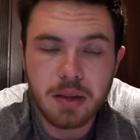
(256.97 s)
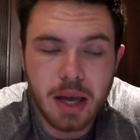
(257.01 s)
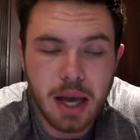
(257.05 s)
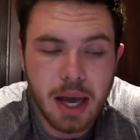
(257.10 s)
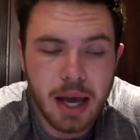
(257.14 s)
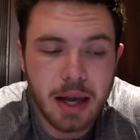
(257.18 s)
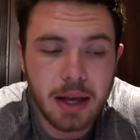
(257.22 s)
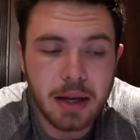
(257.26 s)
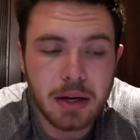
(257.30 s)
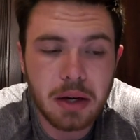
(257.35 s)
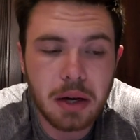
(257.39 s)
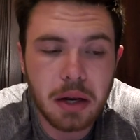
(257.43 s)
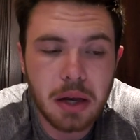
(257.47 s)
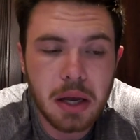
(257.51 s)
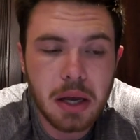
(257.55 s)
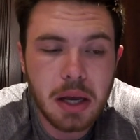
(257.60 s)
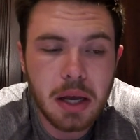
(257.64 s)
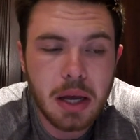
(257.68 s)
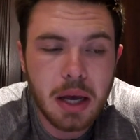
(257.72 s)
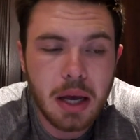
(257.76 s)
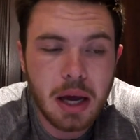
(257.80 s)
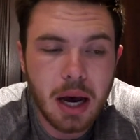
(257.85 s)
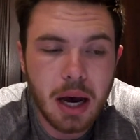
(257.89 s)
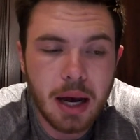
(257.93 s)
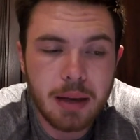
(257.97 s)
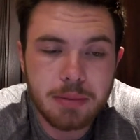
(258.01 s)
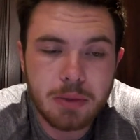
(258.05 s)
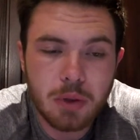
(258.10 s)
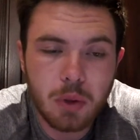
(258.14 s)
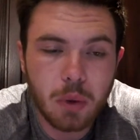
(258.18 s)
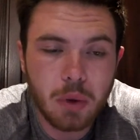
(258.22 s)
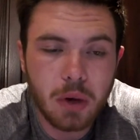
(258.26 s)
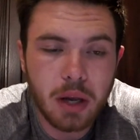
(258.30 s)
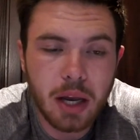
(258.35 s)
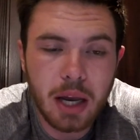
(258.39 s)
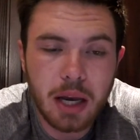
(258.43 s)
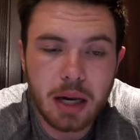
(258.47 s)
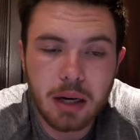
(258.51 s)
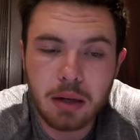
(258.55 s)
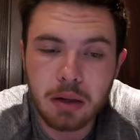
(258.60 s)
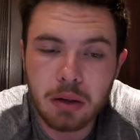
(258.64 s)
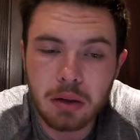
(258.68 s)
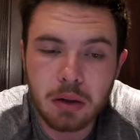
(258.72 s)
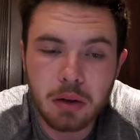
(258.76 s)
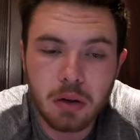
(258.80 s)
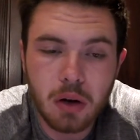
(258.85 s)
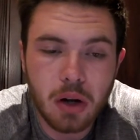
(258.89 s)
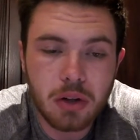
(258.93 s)
And I'm
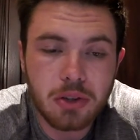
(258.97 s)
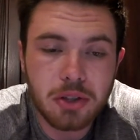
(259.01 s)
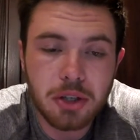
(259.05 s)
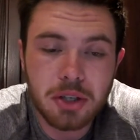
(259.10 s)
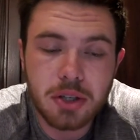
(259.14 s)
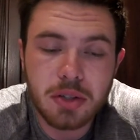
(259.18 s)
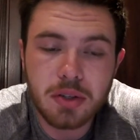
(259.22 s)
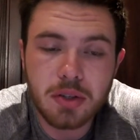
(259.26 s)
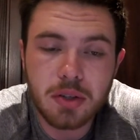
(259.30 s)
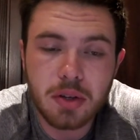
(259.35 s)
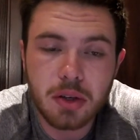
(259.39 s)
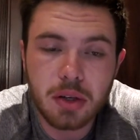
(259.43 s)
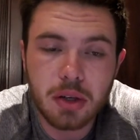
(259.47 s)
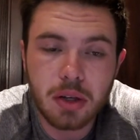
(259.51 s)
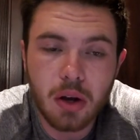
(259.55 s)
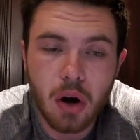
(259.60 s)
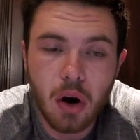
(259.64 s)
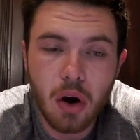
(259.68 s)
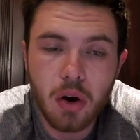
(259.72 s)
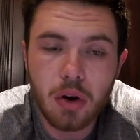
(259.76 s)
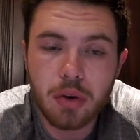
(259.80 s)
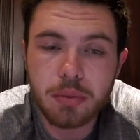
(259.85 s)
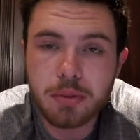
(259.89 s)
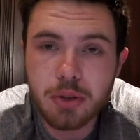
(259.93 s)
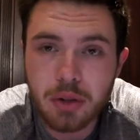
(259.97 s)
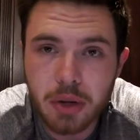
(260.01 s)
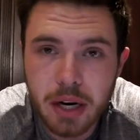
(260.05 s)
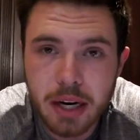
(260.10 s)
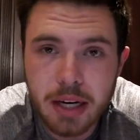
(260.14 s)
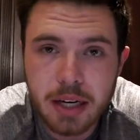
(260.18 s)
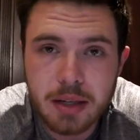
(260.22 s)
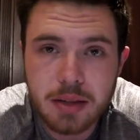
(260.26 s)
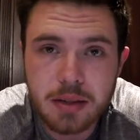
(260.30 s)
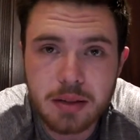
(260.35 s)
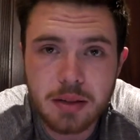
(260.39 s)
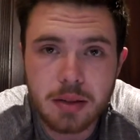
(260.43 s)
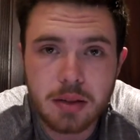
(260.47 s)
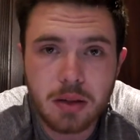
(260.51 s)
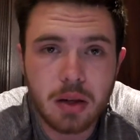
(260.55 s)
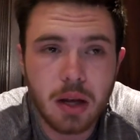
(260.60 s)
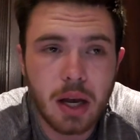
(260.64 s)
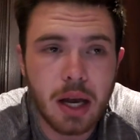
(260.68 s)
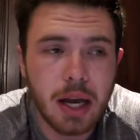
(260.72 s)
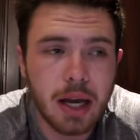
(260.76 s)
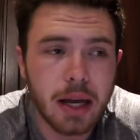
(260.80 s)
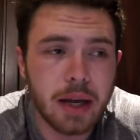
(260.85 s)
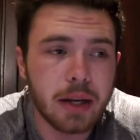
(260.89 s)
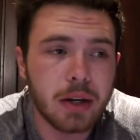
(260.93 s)
talking not just home traders,
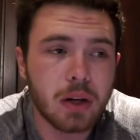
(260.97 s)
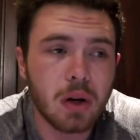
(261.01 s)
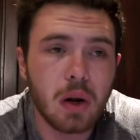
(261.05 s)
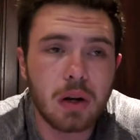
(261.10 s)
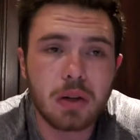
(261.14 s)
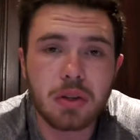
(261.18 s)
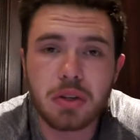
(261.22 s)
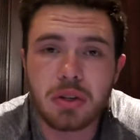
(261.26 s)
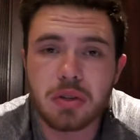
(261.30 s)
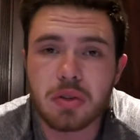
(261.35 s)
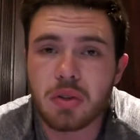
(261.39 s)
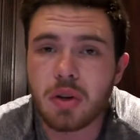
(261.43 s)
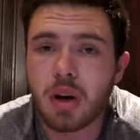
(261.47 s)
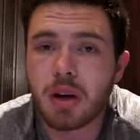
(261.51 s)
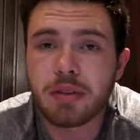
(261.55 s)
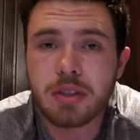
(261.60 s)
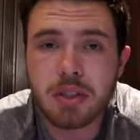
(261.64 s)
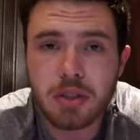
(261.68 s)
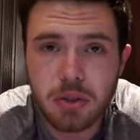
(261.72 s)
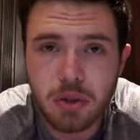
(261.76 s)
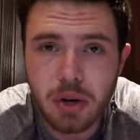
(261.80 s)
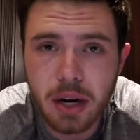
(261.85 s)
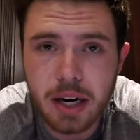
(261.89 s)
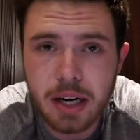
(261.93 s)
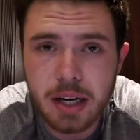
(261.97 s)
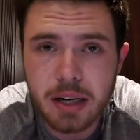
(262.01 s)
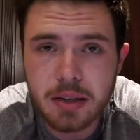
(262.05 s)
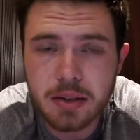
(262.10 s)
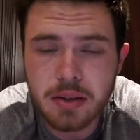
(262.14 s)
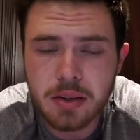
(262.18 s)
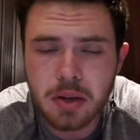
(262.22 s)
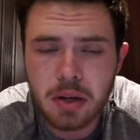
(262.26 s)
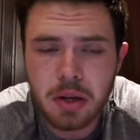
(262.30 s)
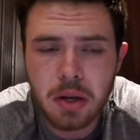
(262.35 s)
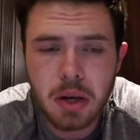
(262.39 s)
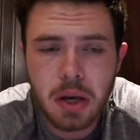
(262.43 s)
uh, not just novice traders,